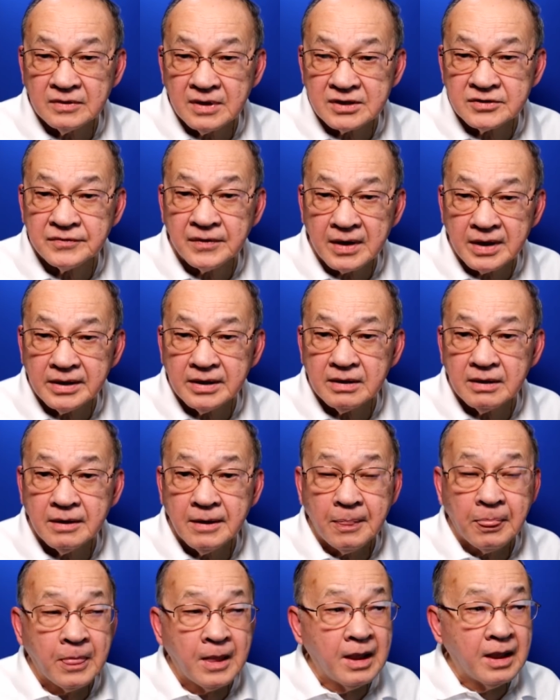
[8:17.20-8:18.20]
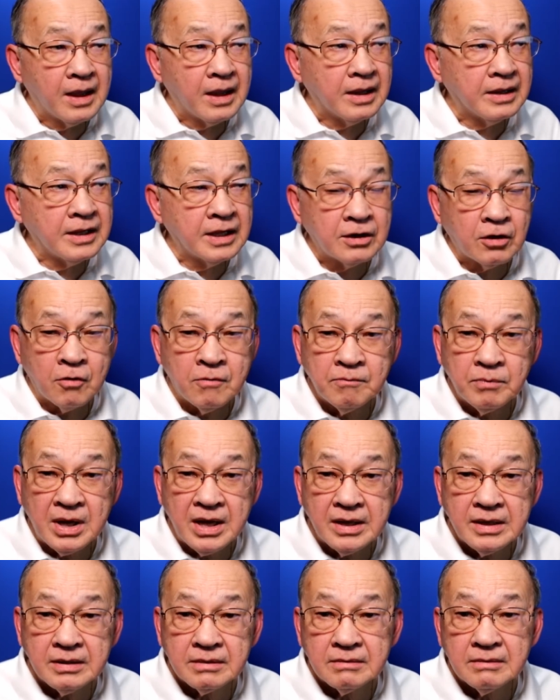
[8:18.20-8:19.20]
That's fine. And then
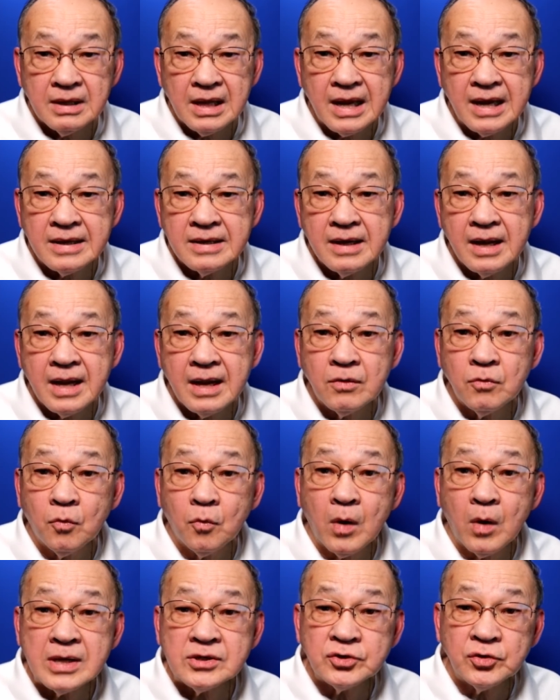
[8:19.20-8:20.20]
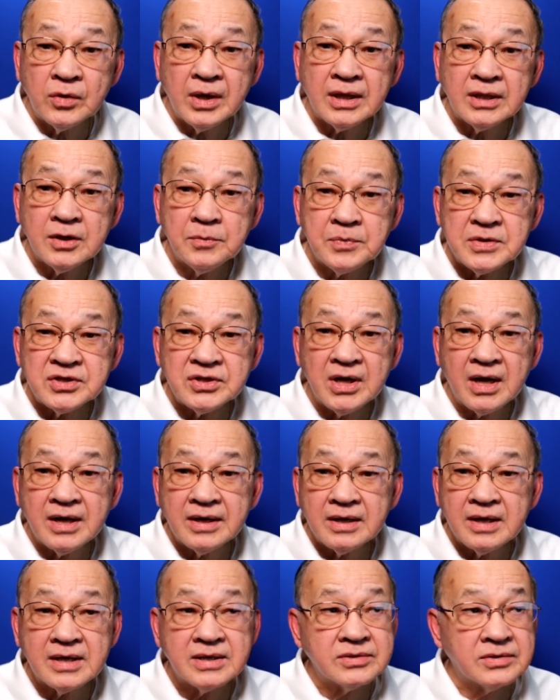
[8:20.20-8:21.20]
complete it. And then once you get the
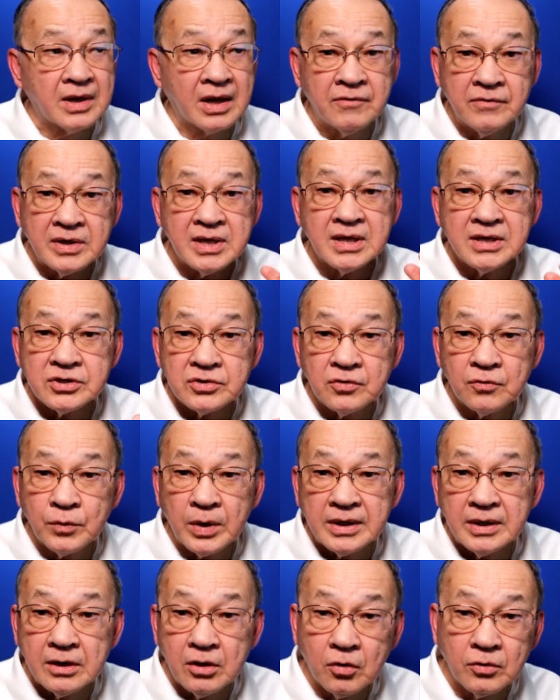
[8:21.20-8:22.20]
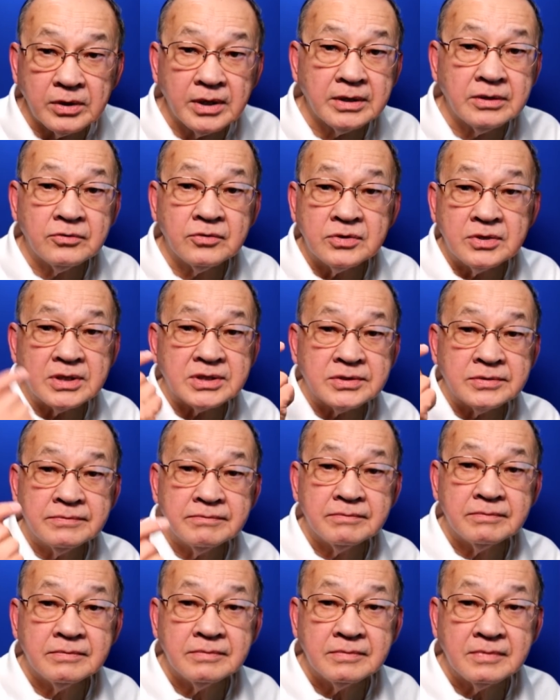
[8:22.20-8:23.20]
PCR test, everything is already loaded. You just
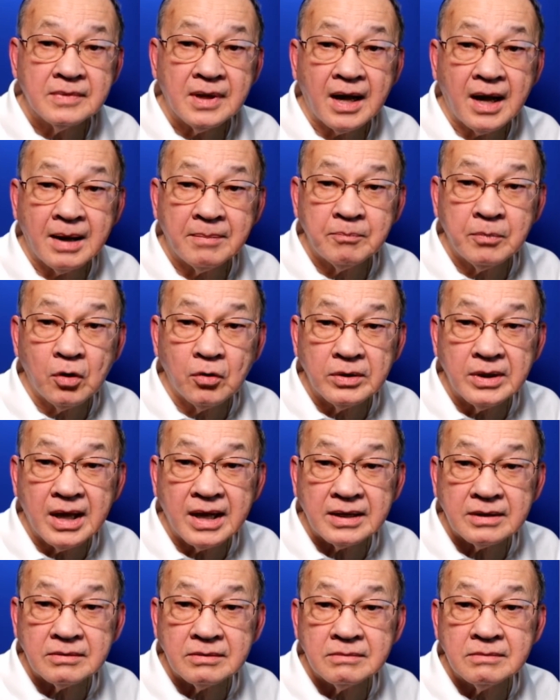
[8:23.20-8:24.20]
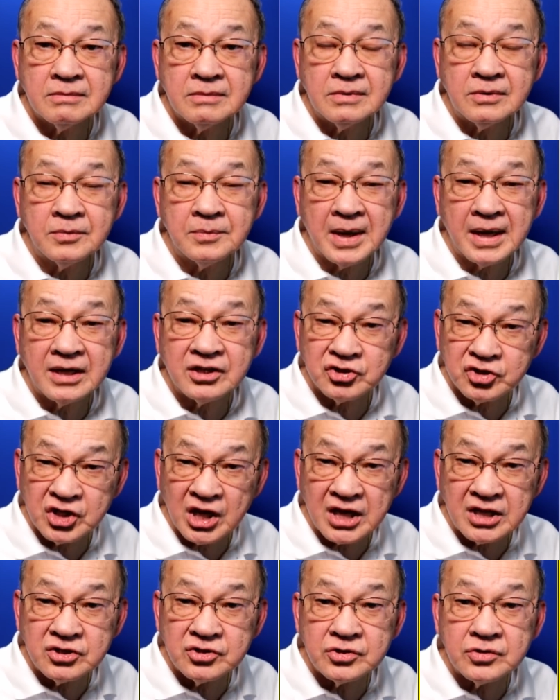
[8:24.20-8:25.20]
upload that. You make a
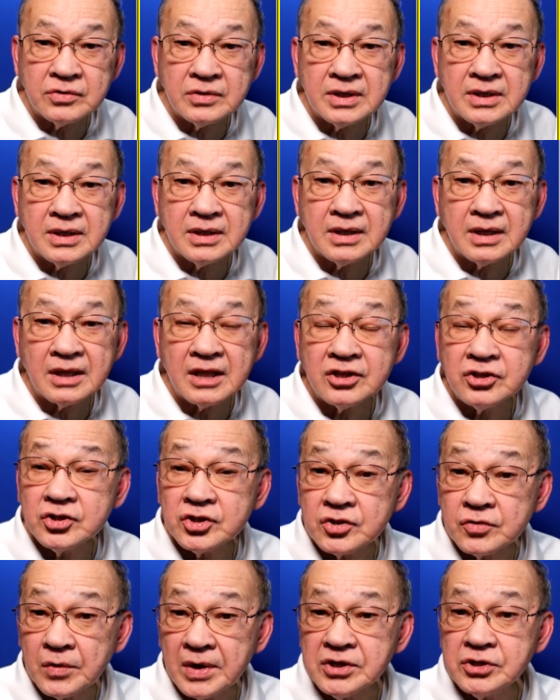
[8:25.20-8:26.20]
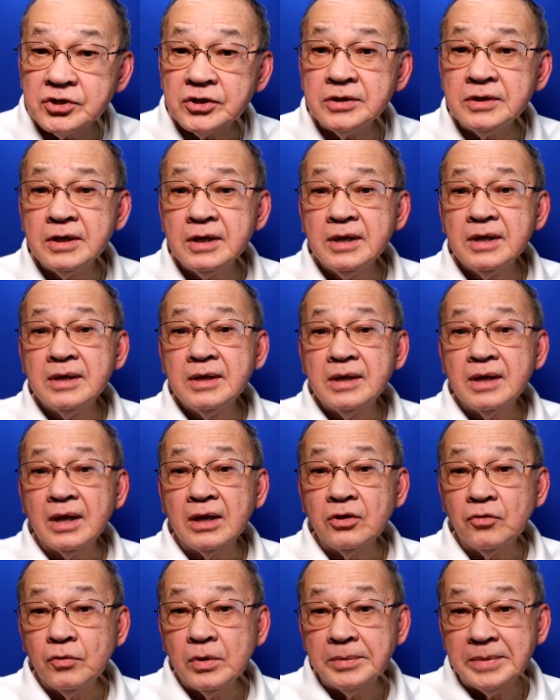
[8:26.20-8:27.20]
change to the registration,
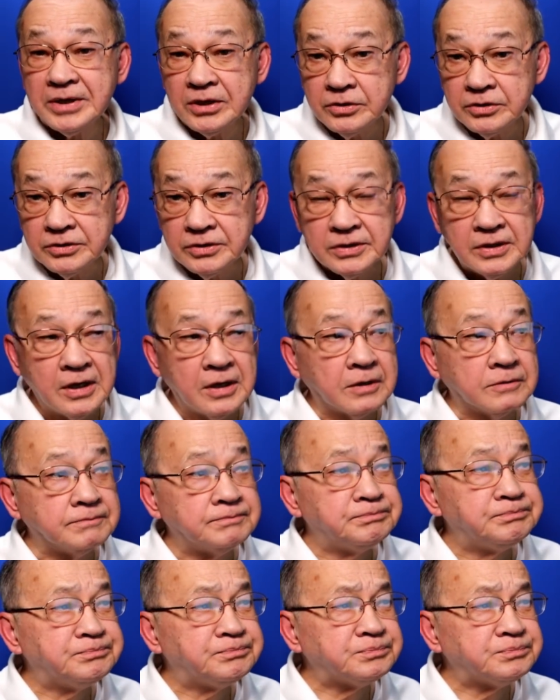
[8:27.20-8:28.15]
and you will be good to go.